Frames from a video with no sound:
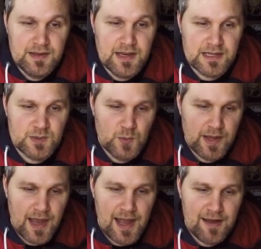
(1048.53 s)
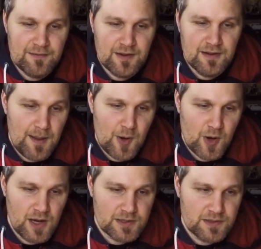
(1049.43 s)
Next we have Among
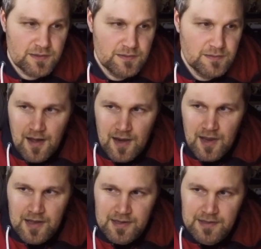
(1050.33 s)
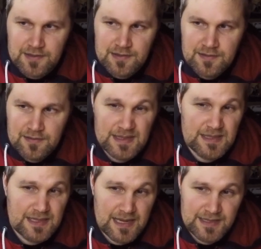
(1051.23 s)
Us. I like it.
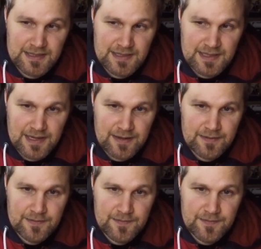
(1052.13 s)
It's S tier.